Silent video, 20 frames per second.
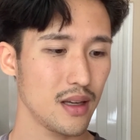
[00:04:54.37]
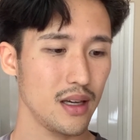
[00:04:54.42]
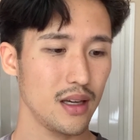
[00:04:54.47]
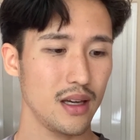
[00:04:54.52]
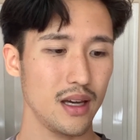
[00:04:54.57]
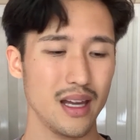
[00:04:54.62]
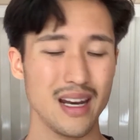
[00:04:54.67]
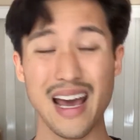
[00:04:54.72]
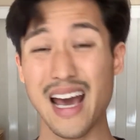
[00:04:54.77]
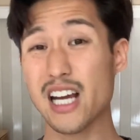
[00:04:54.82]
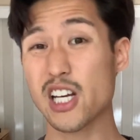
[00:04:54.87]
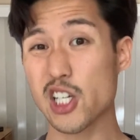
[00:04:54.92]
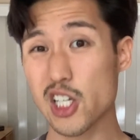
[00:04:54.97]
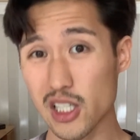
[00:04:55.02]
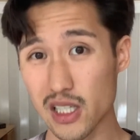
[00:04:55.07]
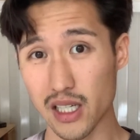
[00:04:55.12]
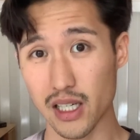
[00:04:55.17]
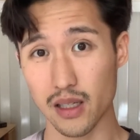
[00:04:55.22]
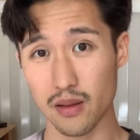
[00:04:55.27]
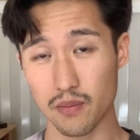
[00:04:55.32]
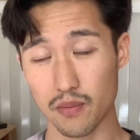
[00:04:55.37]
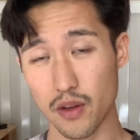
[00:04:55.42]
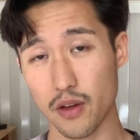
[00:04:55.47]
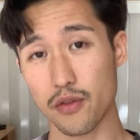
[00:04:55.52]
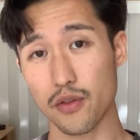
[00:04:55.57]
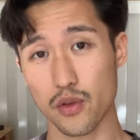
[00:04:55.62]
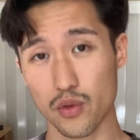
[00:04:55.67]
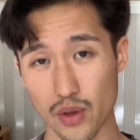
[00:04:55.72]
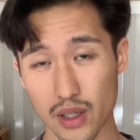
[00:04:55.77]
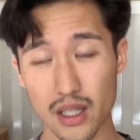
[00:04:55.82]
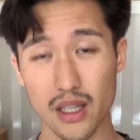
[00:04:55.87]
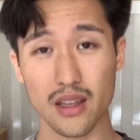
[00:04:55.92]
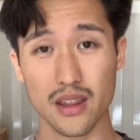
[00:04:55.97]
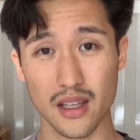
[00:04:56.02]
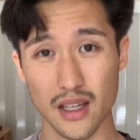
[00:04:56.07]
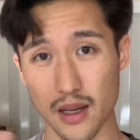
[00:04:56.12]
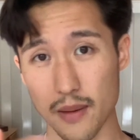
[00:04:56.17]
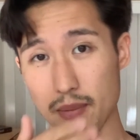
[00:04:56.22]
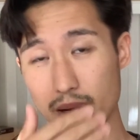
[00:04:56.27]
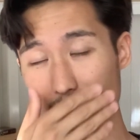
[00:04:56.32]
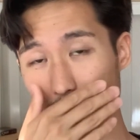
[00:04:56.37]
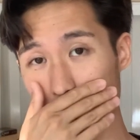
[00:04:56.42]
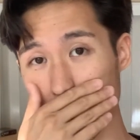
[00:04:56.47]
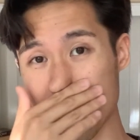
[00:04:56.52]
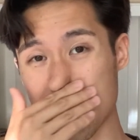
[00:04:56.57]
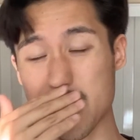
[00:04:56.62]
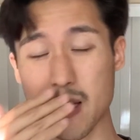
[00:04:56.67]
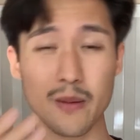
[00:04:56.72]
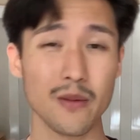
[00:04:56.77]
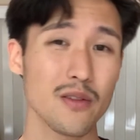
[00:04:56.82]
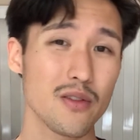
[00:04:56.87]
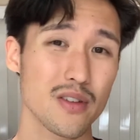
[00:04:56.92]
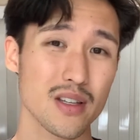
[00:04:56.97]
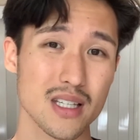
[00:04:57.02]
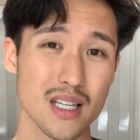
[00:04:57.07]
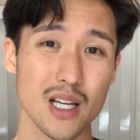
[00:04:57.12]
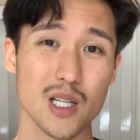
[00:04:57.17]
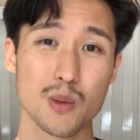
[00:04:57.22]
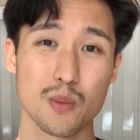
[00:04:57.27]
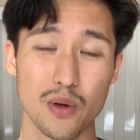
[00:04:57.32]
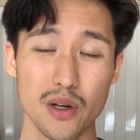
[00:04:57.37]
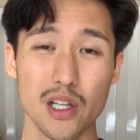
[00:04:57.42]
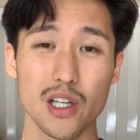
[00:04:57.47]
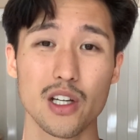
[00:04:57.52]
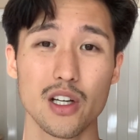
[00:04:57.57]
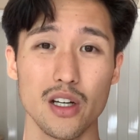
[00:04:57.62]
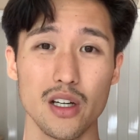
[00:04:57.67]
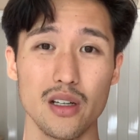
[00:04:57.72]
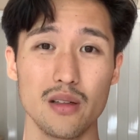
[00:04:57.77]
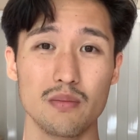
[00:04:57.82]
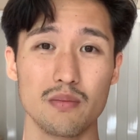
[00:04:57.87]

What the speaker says: And actually, if you really think about it, some of it sounds pretty good.